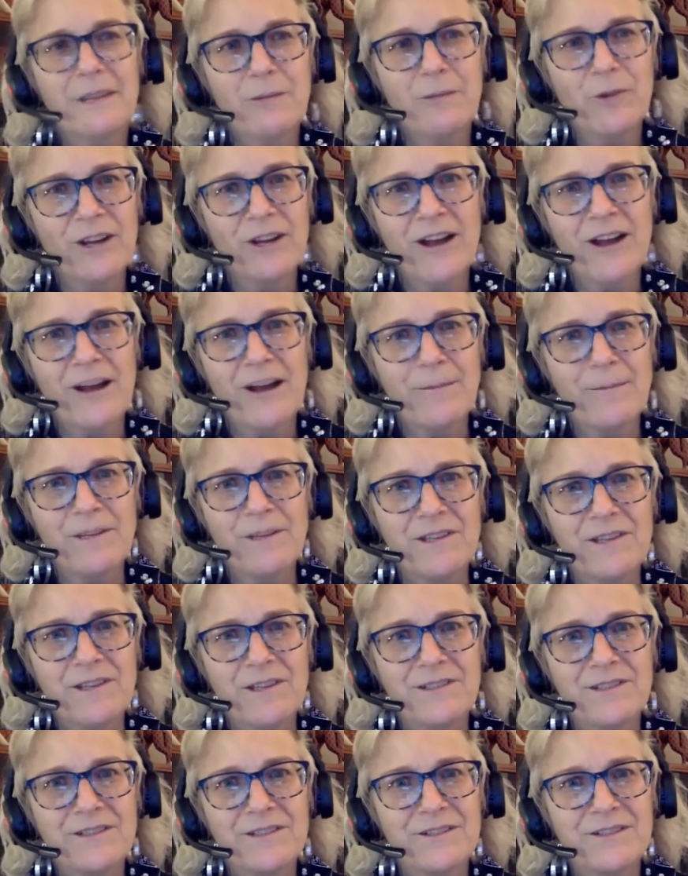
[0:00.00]

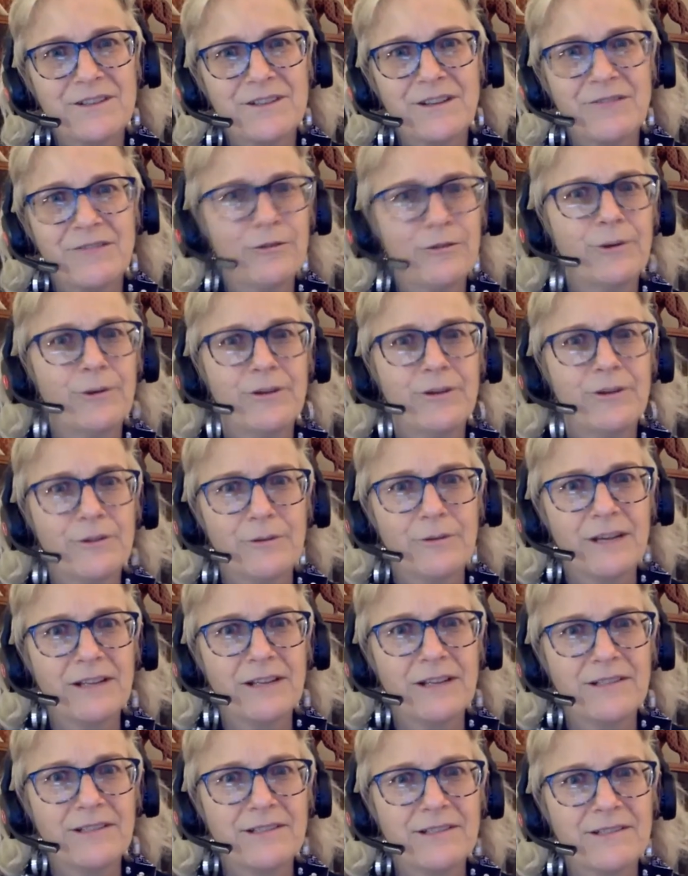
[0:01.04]
copies of Lord of the
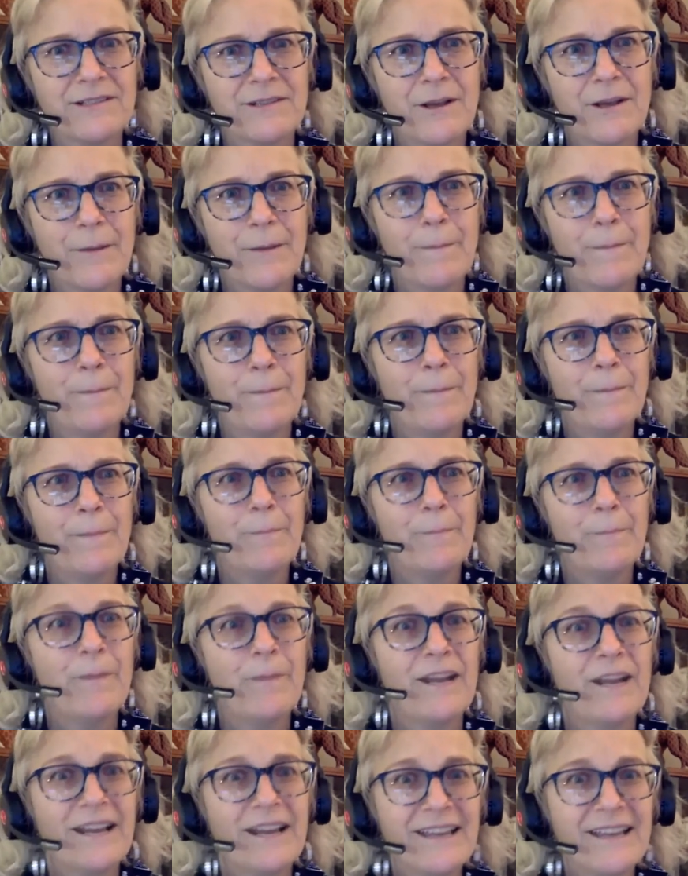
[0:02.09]
Rings,
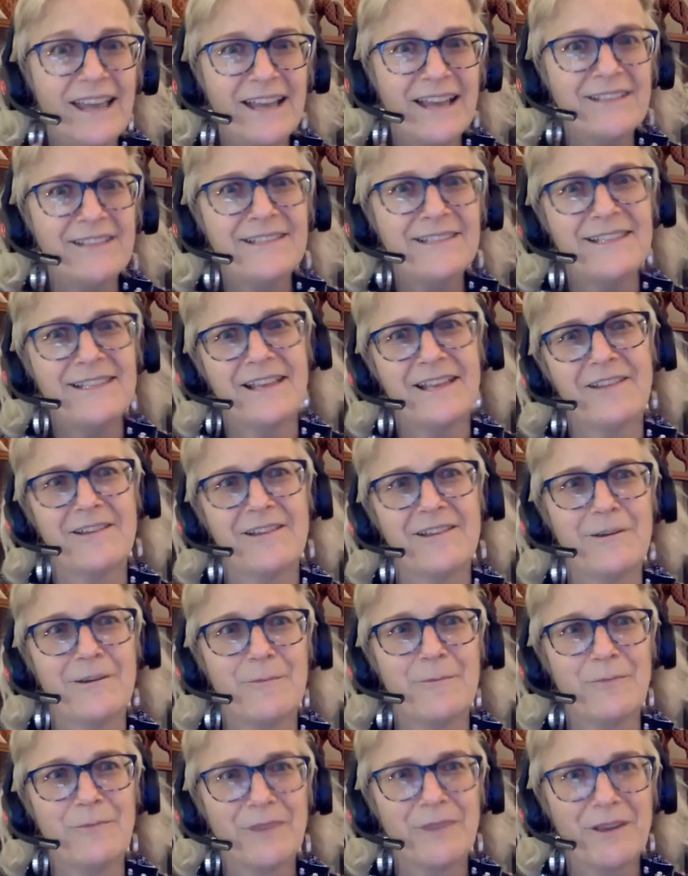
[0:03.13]
but I can sell
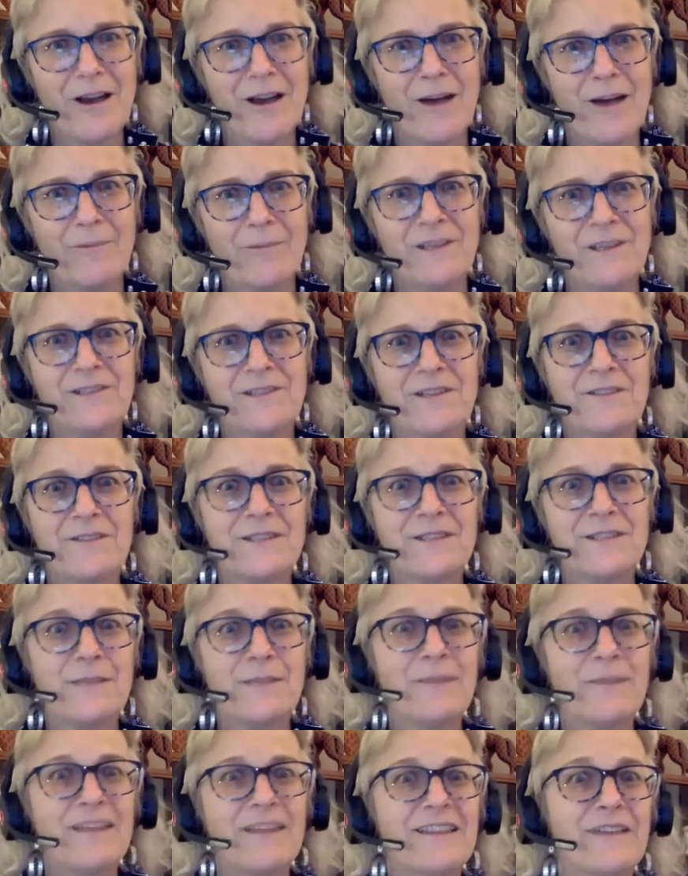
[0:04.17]
them copies of
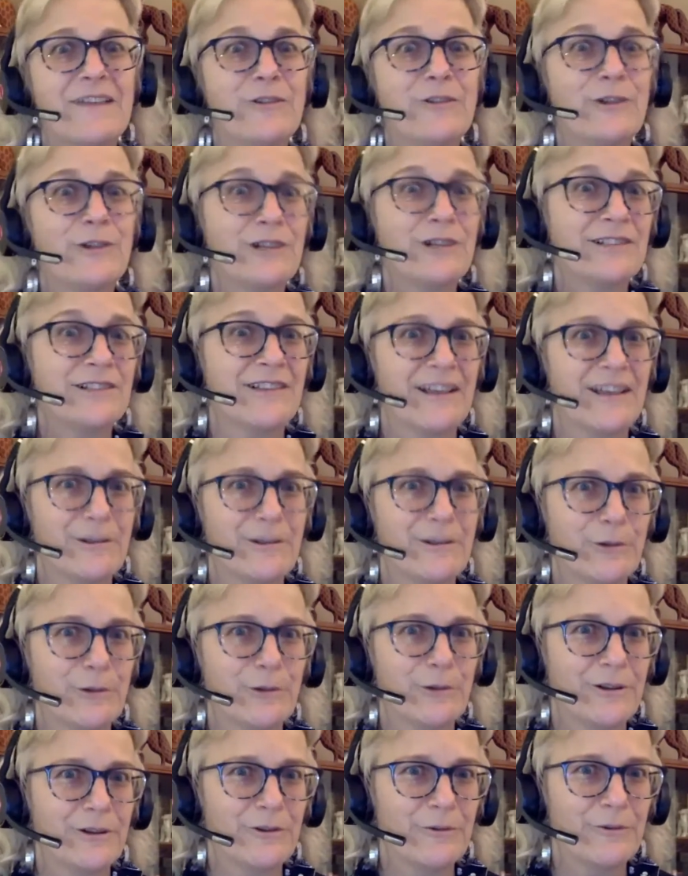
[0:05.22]
something that looks like
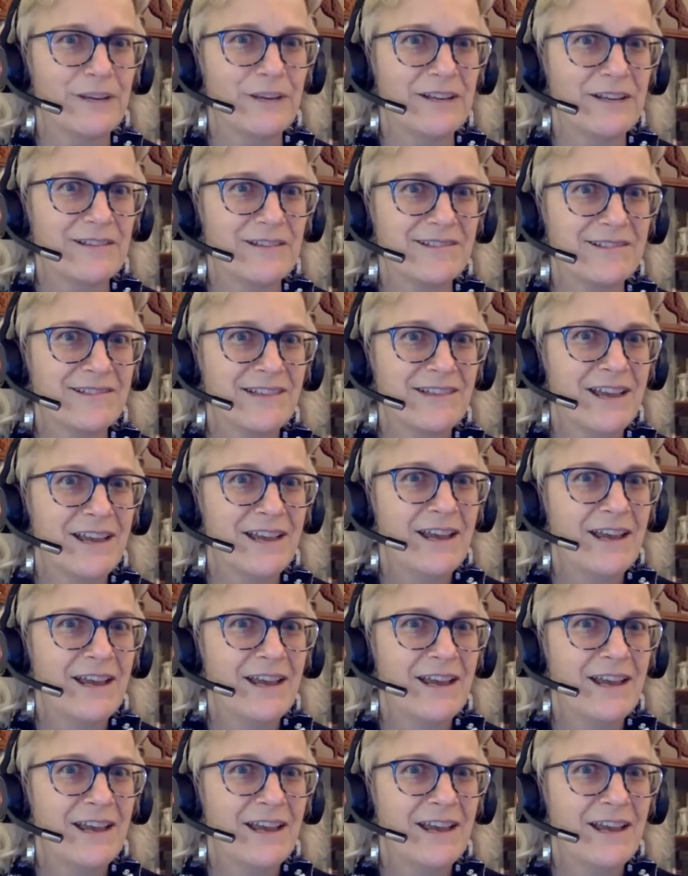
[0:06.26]
Lord of the Rings.